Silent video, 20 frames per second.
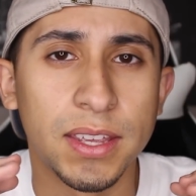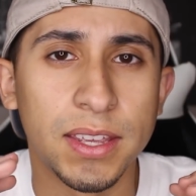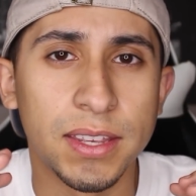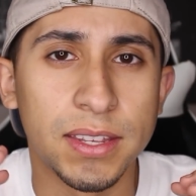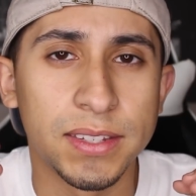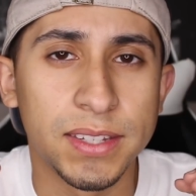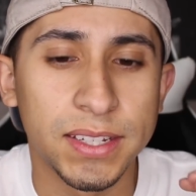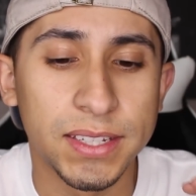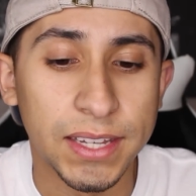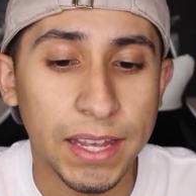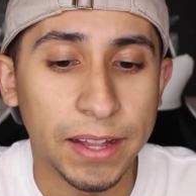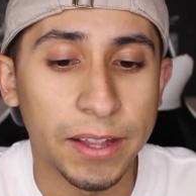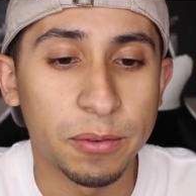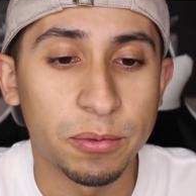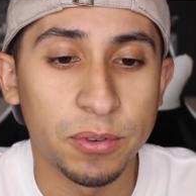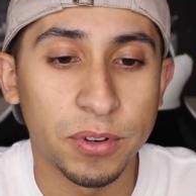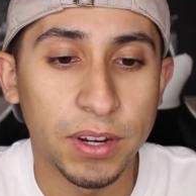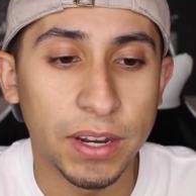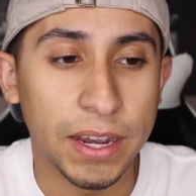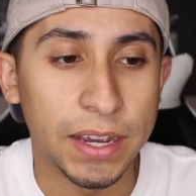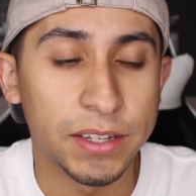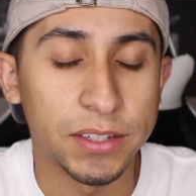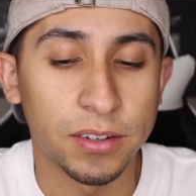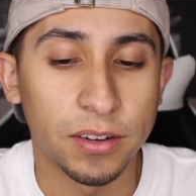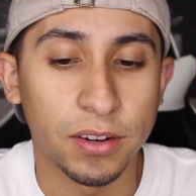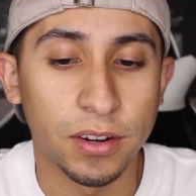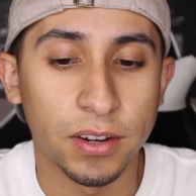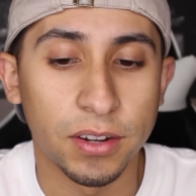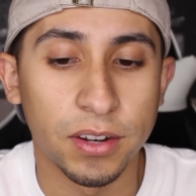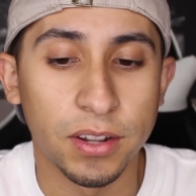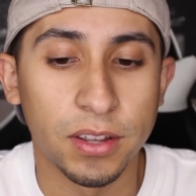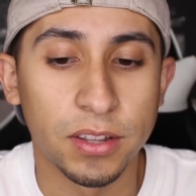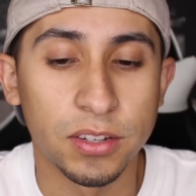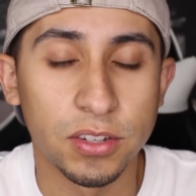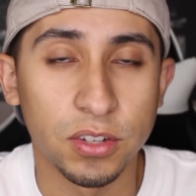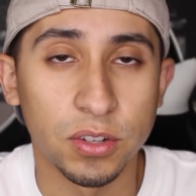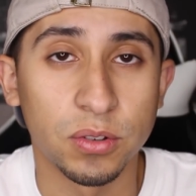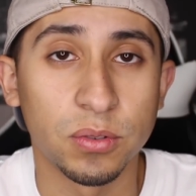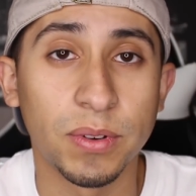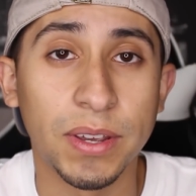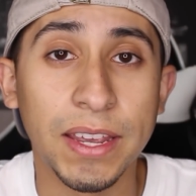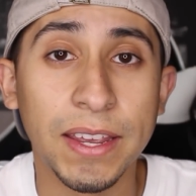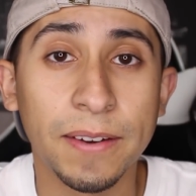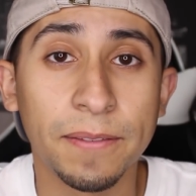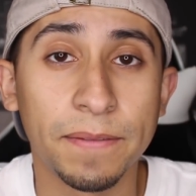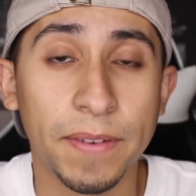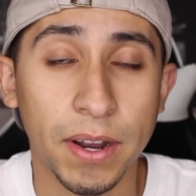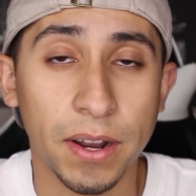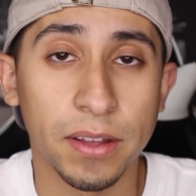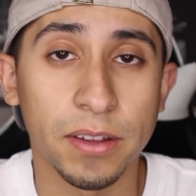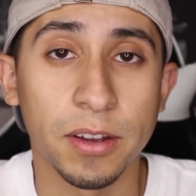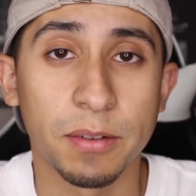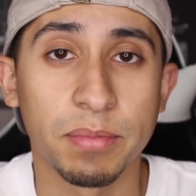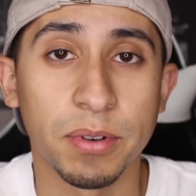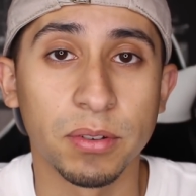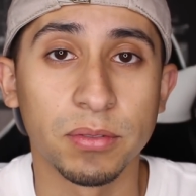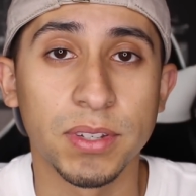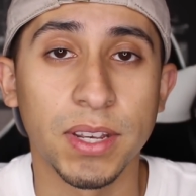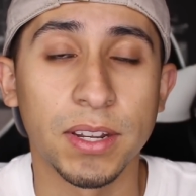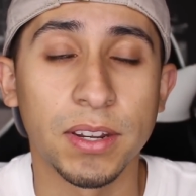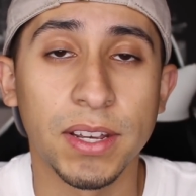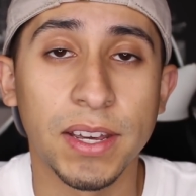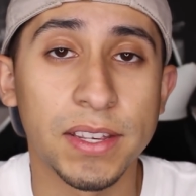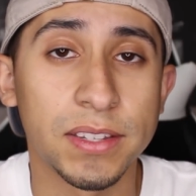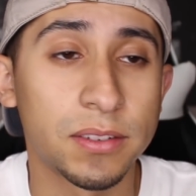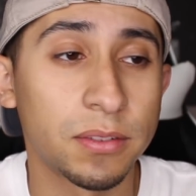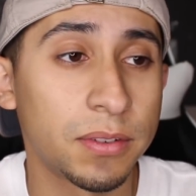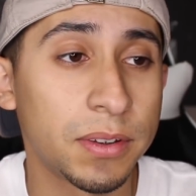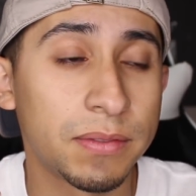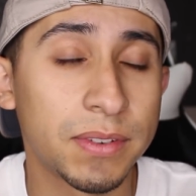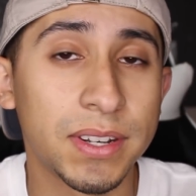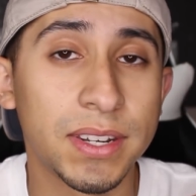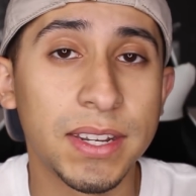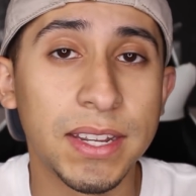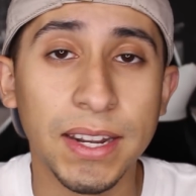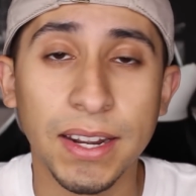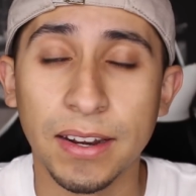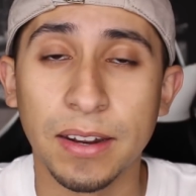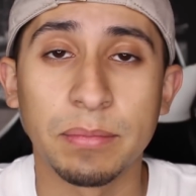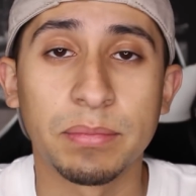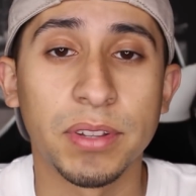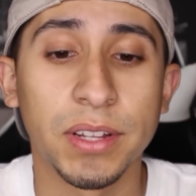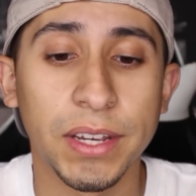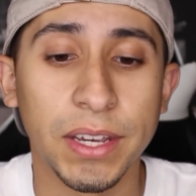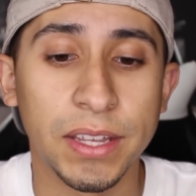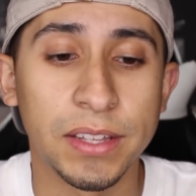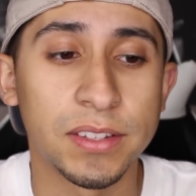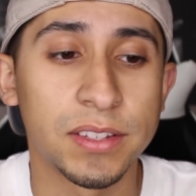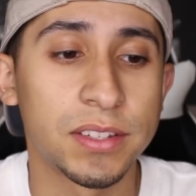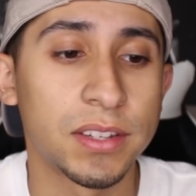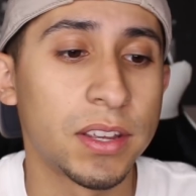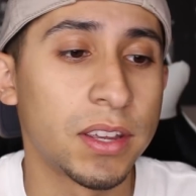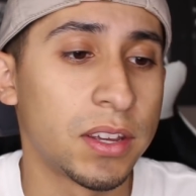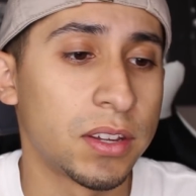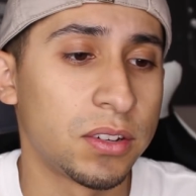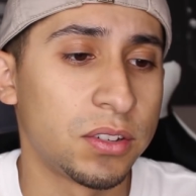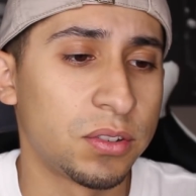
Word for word: is exactly what you guys are gonna do in Final Cut Pro ten. You guys don't even need any plugins.